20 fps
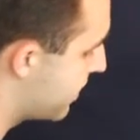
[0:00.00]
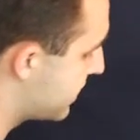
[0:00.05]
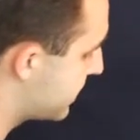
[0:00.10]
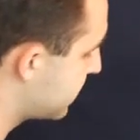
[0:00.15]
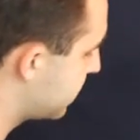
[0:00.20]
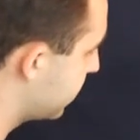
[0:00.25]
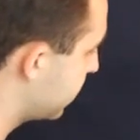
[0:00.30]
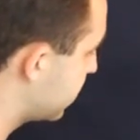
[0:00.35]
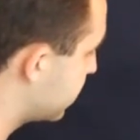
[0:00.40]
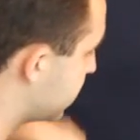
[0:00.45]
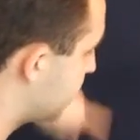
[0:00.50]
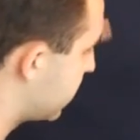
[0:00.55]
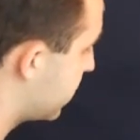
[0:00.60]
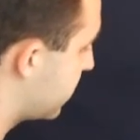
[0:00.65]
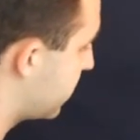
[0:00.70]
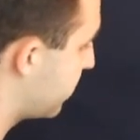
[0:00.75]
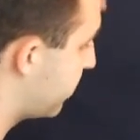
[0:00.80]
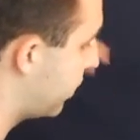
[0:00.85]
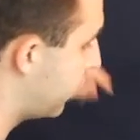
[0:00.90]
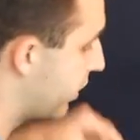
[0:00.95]
the sling is going
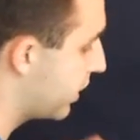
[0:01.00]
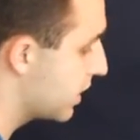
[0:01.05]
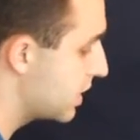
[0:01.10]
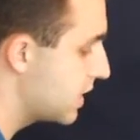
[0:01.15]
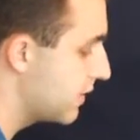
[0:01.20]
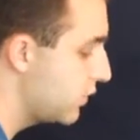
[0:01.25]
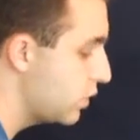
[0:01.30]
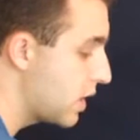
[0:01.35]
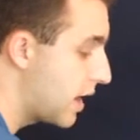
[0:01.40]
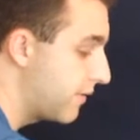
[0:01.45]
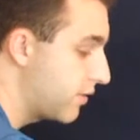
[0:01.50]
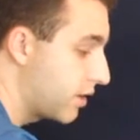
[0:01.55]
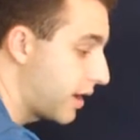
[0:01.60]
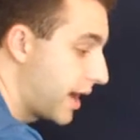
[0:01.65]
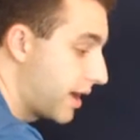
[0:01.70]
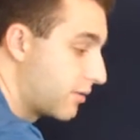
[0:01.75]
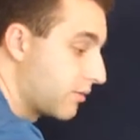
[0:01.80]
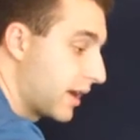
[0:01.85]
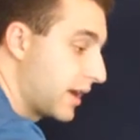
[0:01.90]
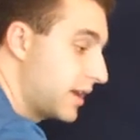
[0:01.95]
to deploy, and if you have your
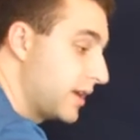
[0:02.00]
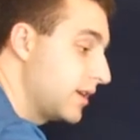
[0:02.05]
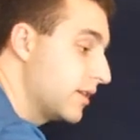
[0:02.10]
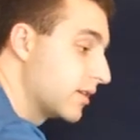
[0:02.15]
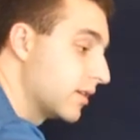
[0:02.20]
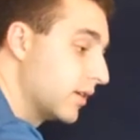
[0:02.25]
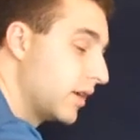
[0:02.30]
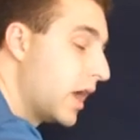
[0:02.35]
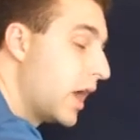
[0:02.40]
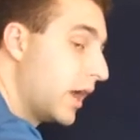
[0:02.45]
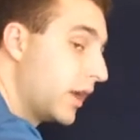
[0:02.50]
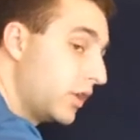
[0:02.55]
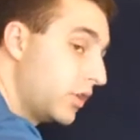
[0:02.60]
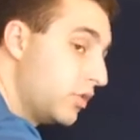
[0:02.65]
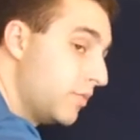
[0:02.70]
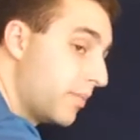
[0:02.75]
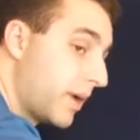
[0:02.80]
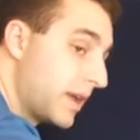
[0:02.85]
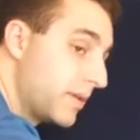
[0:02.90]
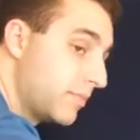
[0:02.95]
head right here,
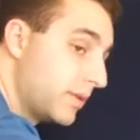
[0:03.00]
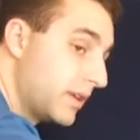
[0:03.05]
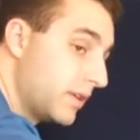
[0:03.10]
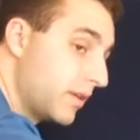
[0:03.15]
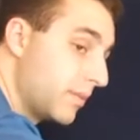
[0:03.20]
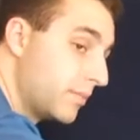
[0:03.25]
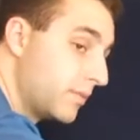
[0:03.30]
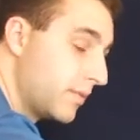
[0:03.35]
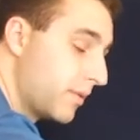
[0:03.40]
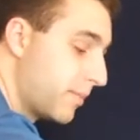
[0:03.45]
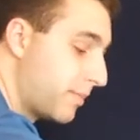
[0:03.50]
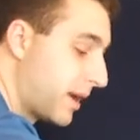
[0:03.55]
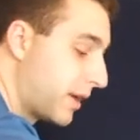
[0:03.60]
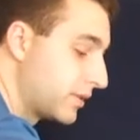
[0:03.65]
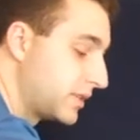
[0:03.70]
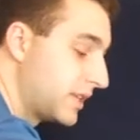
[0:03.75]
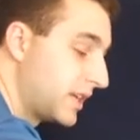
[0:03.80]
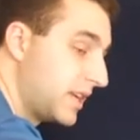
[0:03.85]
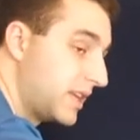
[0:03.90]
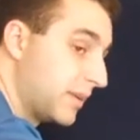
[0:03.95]
you might be
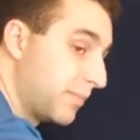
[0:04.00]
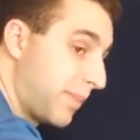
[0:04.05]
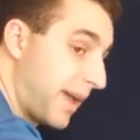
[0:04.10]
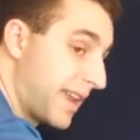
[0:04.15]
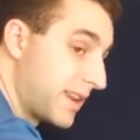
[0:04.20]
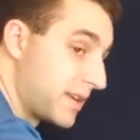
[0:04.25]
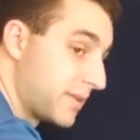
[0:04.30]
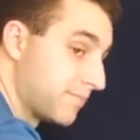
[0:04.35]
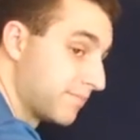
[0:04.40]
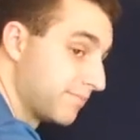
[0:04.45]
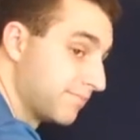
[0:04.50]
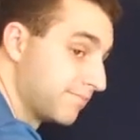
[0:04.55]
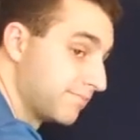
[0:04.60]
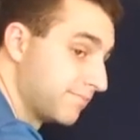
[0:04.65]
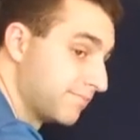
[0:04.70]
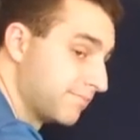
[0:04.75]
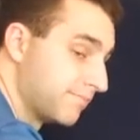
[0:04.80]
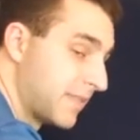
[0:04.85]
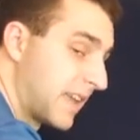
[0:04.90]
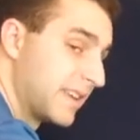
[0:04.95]
about to eat a penny.
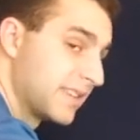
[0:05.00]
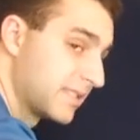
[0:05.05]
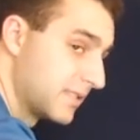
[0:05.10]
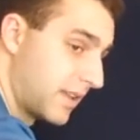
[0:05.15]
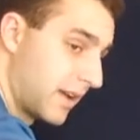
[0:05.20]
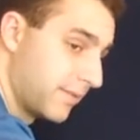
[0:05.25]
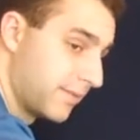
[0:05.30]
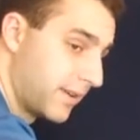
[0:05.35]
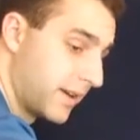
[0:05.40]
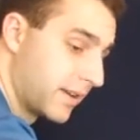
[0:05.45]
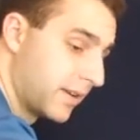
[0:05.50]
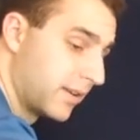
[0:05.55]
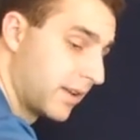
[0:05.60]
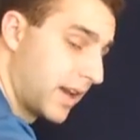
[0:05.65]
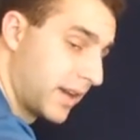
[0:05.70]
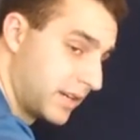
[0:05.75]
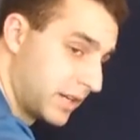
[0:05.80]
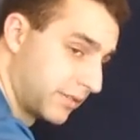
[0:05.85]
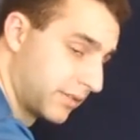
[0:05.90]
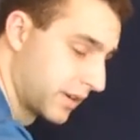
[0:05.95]
It's not fun.
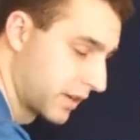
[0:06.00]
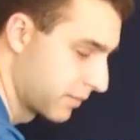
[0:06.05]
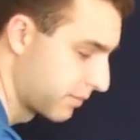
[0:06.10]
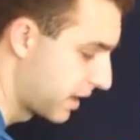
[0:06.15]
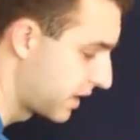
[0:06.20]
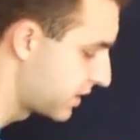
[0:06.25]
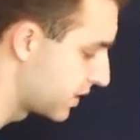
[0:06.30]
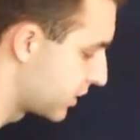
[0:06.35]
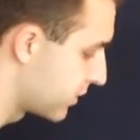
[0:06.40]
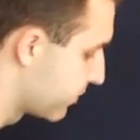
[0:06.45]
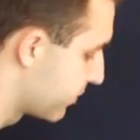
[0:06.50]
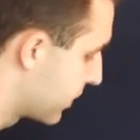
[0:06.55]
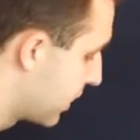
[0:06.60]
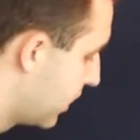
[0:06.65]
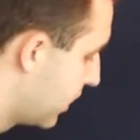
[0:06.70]
I don't recommend it.